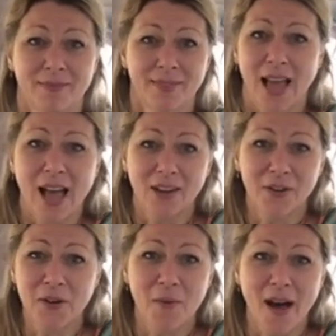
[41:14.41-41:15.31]
I don't
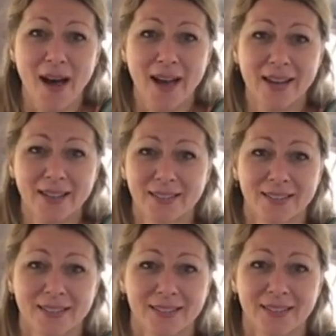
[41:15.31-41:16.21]
know why.
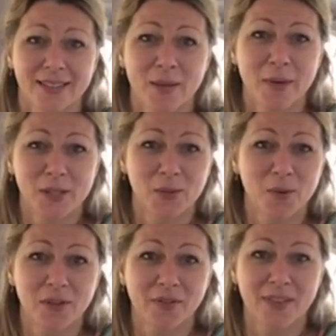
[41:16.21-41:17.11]
Am I too
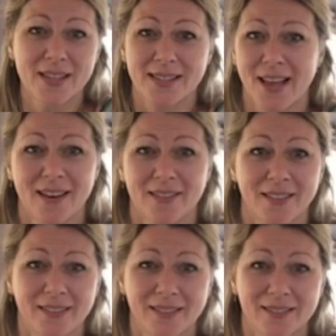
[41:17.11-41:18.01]
old for this? I don't
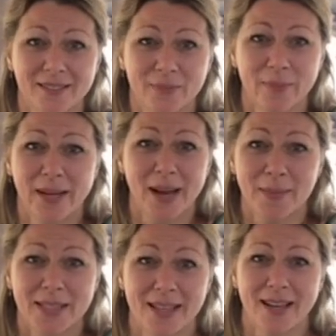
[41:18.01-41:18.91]
know, but
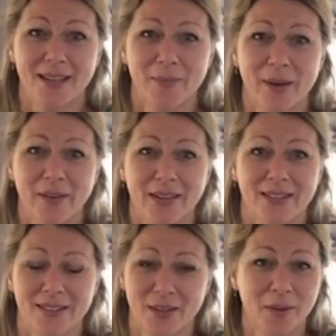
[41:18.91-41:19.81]
I'm excited about
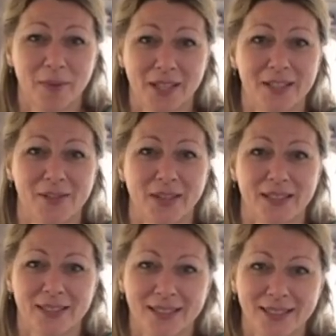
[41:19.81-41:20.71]
it, so I'm going to do it.
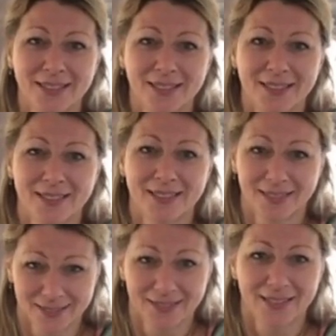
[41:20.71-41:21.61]

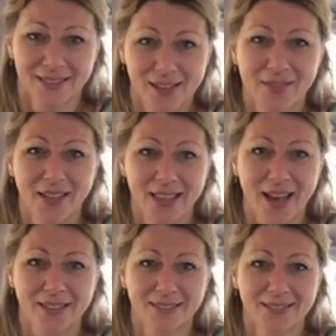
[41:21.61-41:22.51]
Stuff like
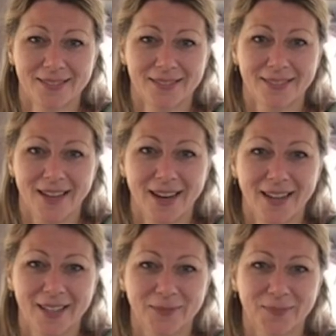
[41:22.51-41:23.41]
that. All
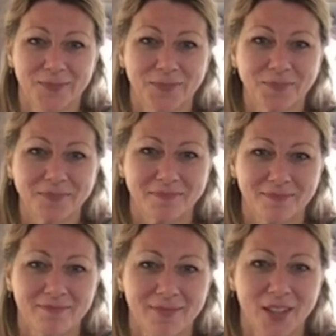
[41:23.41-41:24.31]
right.
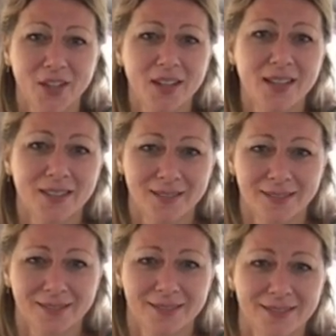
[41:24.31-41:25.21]
Good.
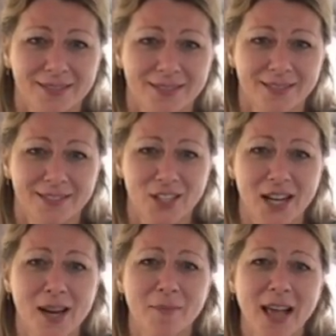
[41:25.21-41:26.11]

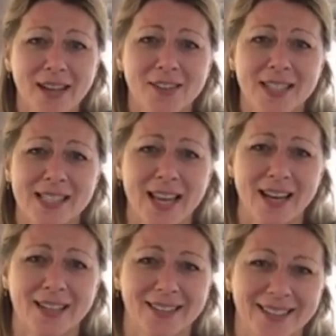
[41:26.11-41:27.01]
Jenny, I'm glad you're
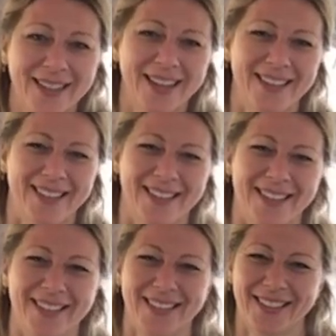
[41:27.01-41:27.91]
excited.
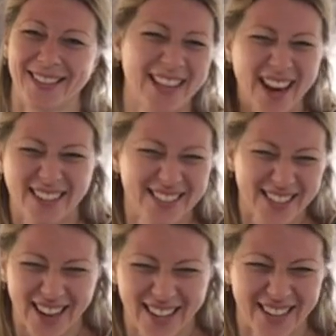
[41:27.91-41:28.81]
Get
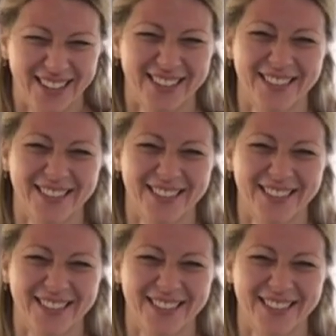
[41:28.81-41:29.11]
excited.